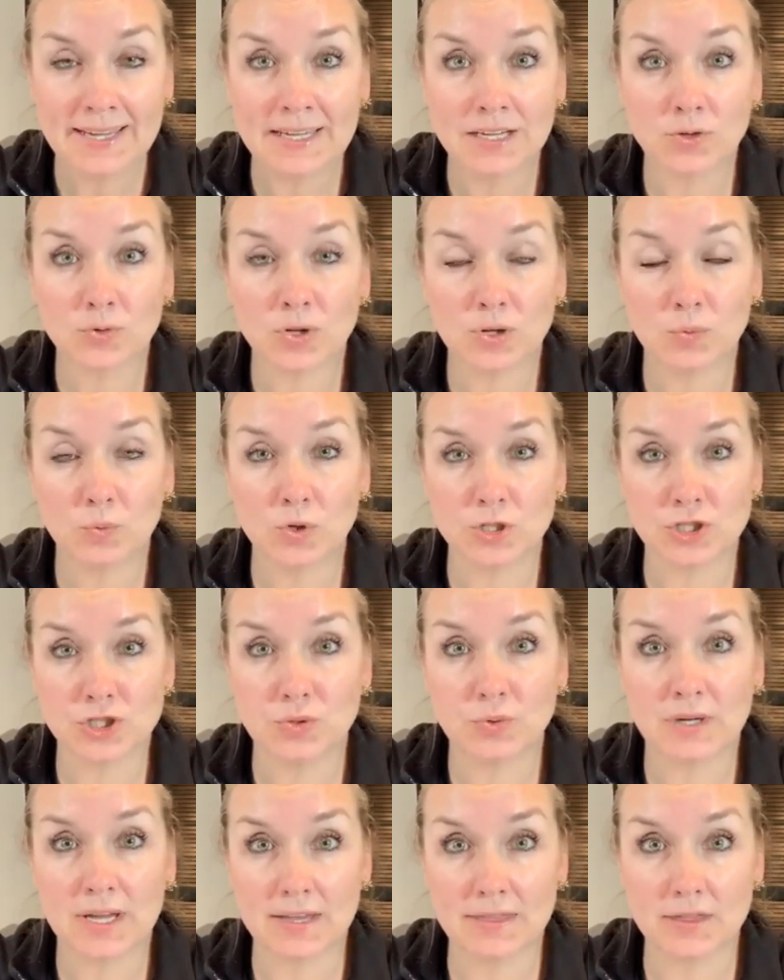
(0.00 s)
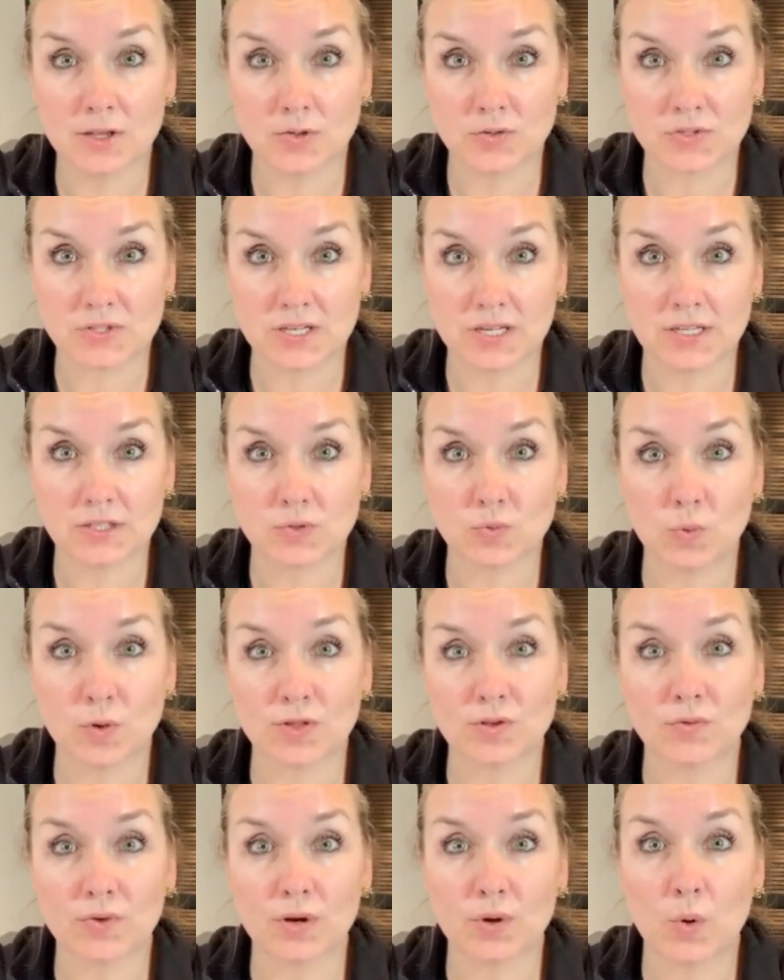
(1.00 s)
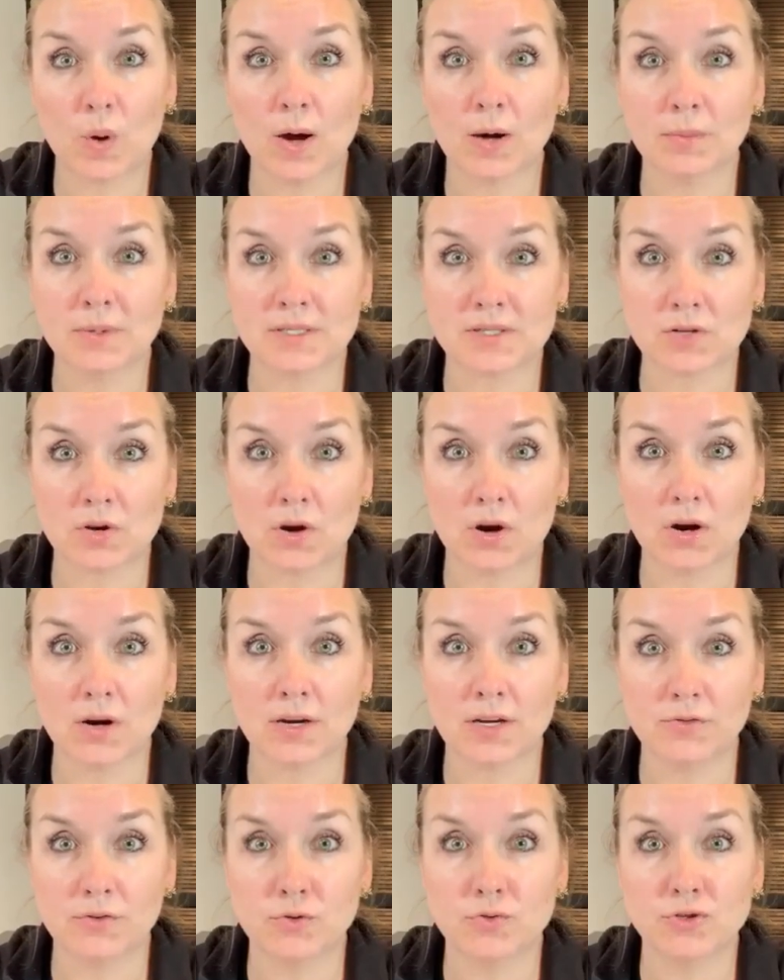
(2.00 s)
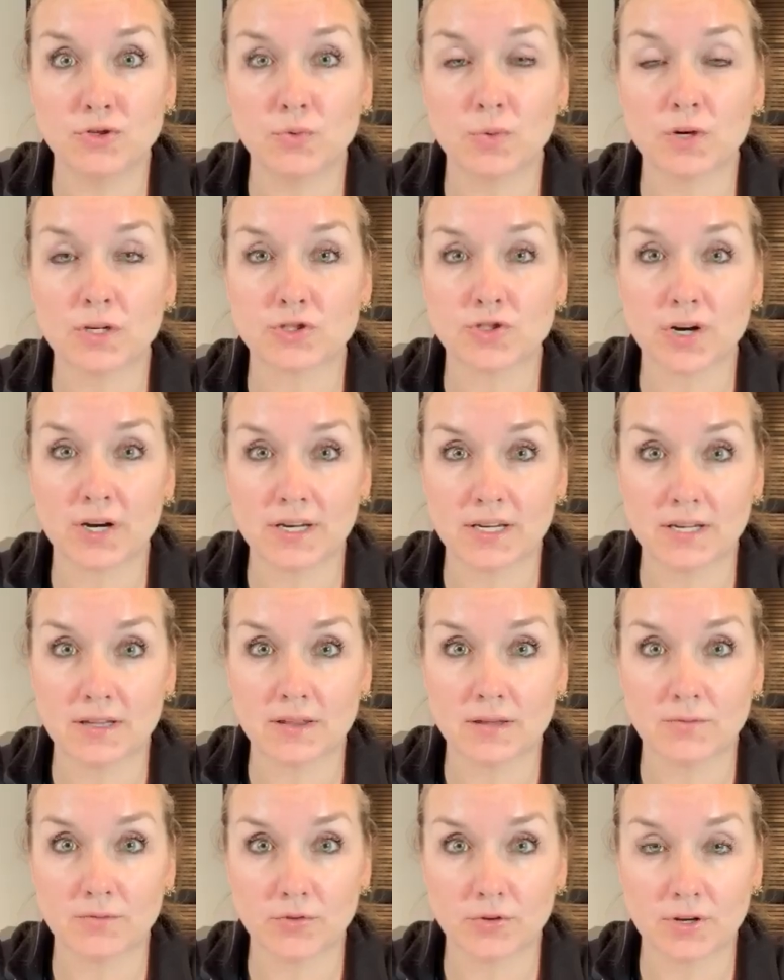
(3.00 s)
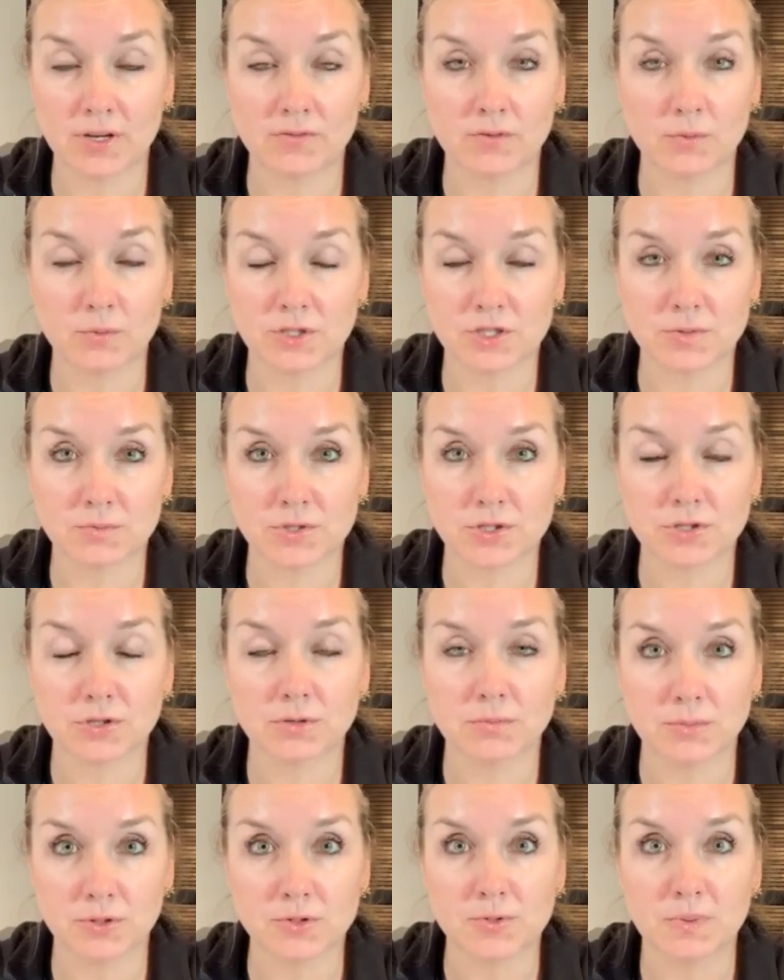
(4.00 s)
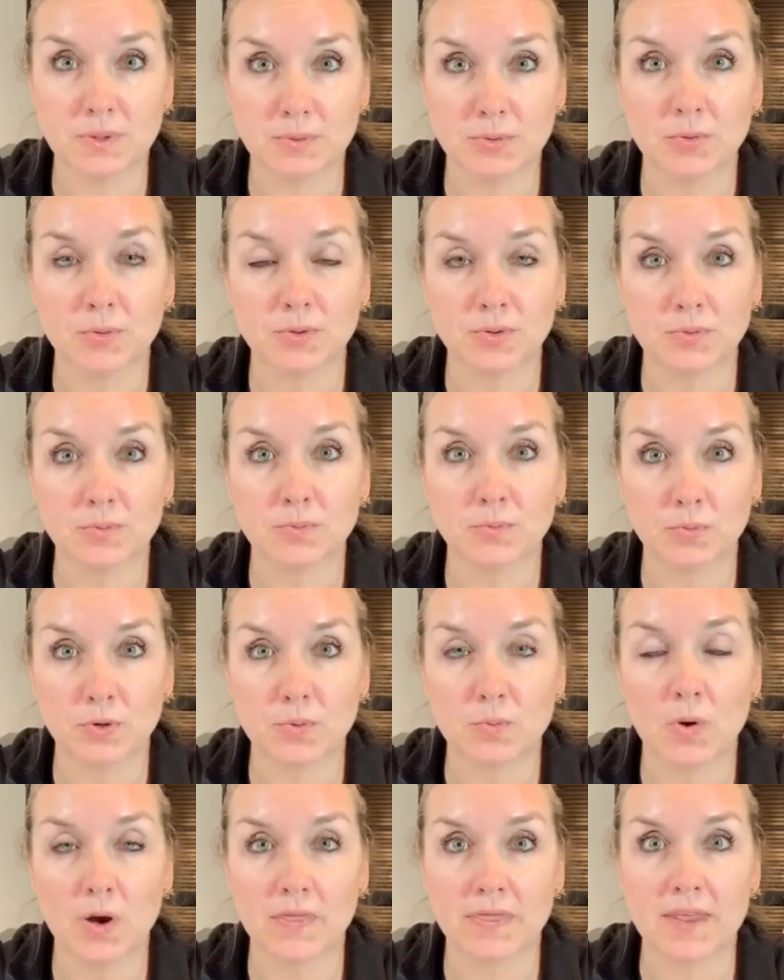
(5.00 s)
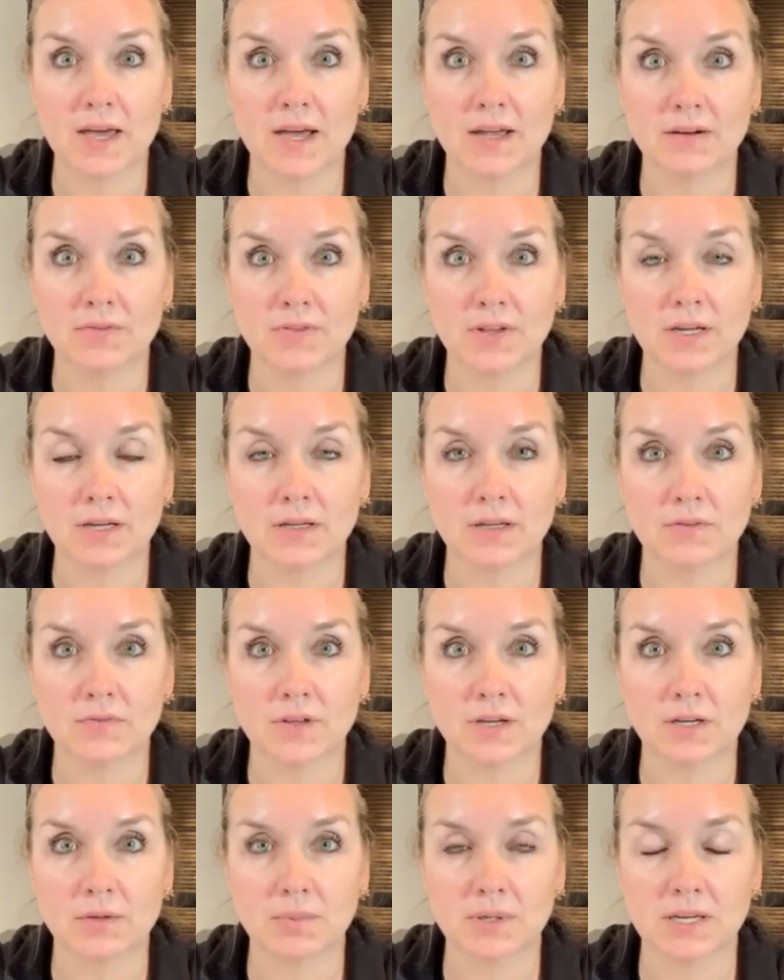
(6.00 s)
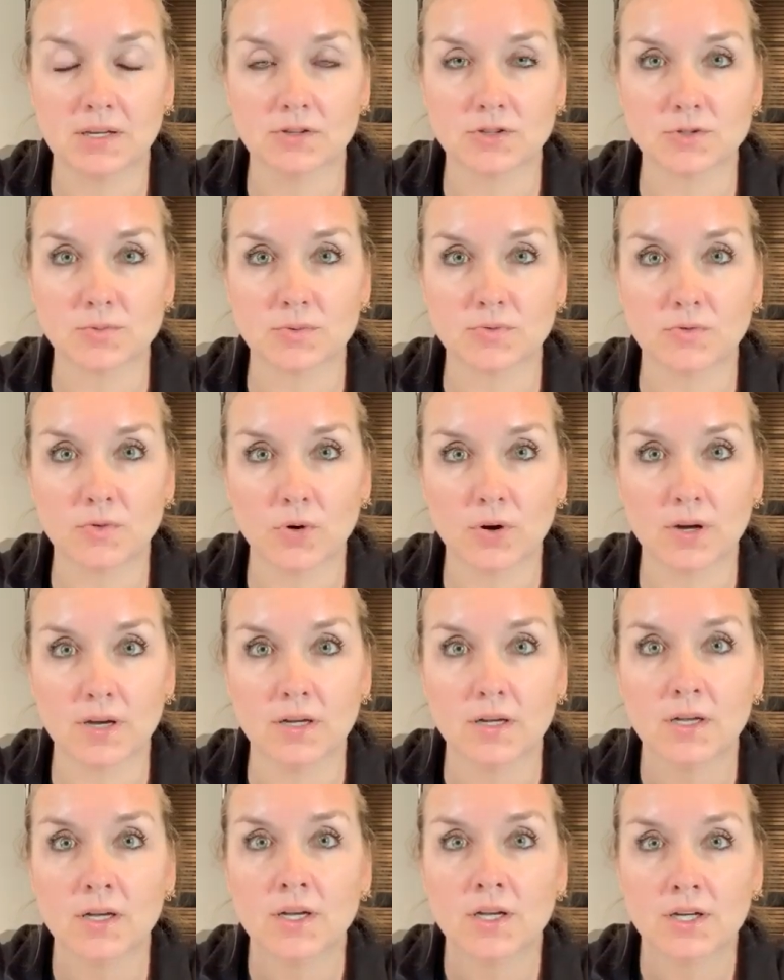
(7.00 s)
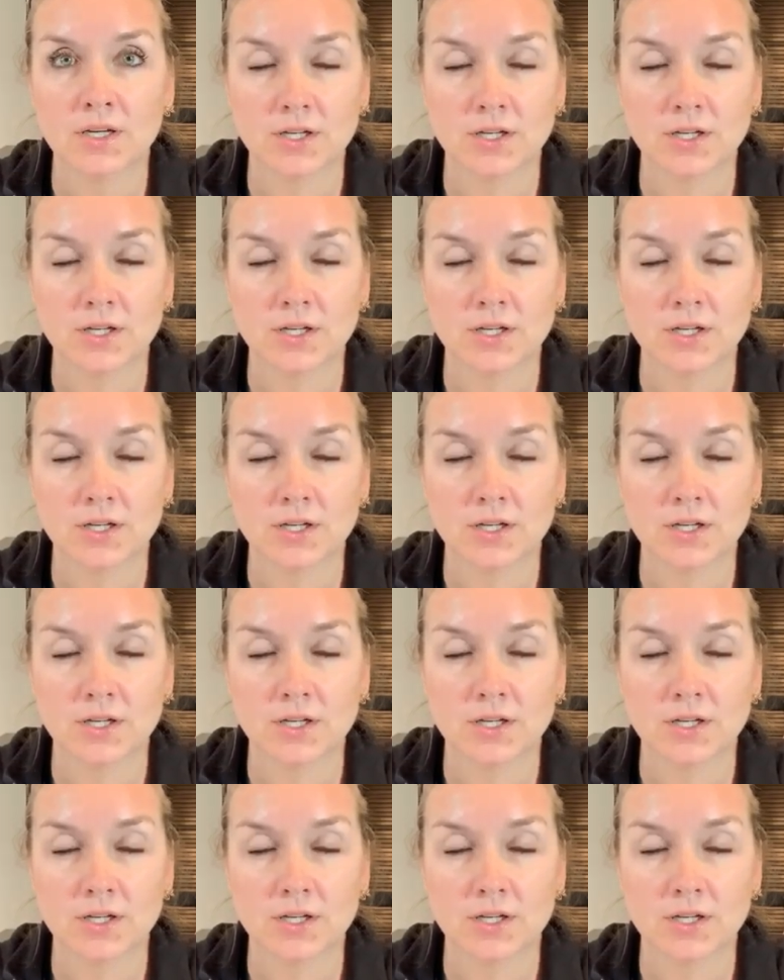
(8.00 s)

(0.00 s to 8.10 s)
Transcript: And once you get those things, what the requirements are, if you do want to try to get them forgiven, which I'm sure most people would want that if they could be eligible for it.